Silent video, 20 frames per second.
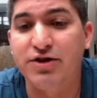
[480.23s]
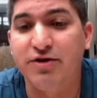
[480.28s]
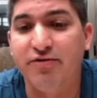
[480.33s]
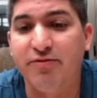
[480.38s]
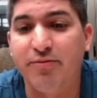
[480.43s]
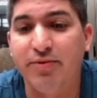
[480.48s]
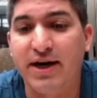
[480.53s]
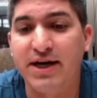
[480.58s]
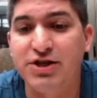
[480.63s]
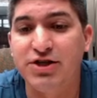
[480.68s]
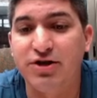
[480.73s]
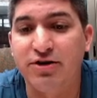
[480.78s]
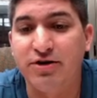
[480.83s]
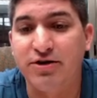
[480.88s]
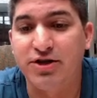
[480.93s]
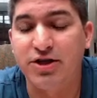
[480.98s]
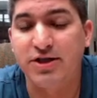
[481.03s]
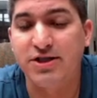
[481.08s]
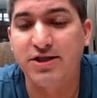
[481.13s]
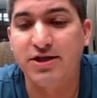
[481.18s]
of pressure
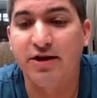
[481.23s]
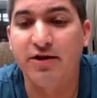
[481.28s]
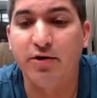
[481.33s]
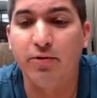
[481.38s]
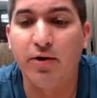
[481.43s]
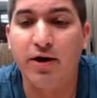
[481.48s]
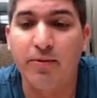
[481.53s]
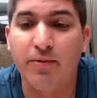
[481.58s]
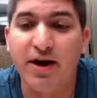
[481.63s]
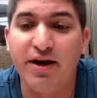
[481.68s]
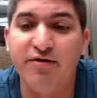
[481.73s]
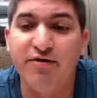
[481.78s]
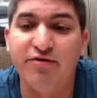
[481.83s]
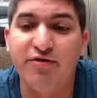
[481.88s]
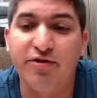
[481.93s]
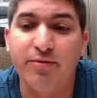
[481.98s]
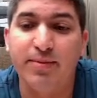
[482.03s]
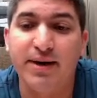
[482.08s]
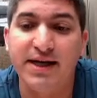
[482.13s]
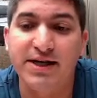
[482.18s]
just on the one
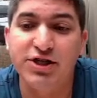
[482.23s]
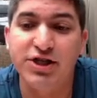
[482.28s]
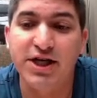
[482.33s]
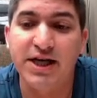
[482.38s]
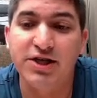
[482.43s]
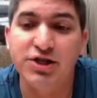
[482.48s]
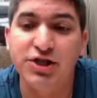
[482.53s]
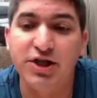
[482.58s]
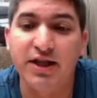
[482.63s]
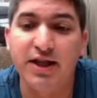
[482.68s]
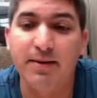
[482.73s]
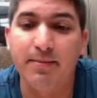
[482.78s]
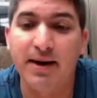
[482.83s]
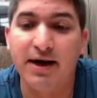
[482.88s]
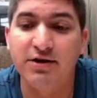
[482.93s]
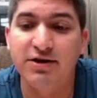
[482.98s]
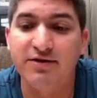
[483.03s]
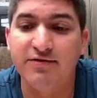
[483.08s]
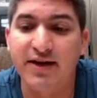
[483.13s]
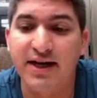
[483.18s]
wafer by changing the
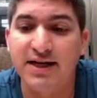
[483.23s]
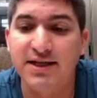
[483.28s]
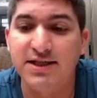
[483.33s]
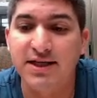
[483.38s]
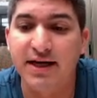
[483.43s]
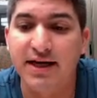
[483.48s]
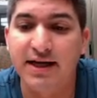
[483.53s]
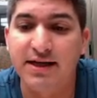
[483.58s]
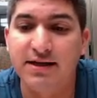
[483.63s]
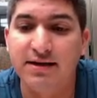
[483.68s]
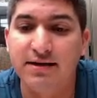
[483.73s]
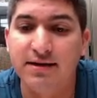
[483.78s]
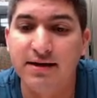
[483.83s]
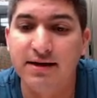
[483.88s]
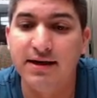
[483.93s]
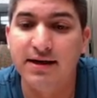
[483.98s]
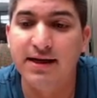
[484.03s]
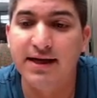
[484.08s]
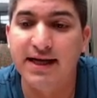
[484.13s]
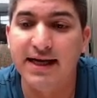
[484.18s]
amount of azide
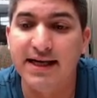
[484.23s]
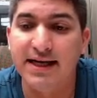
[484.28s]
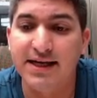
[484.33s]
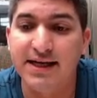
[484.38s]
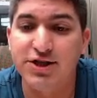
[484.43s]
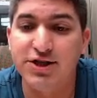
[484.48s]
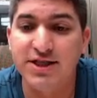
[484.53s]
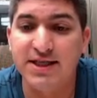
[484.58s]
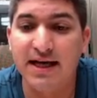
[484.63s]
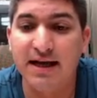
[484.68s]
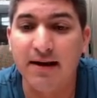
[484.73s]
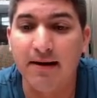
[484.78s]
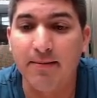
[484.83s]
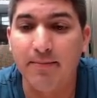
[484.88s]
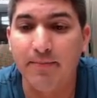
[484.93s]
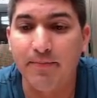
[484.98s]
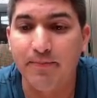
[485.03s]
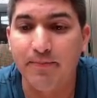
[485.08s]
in each cell.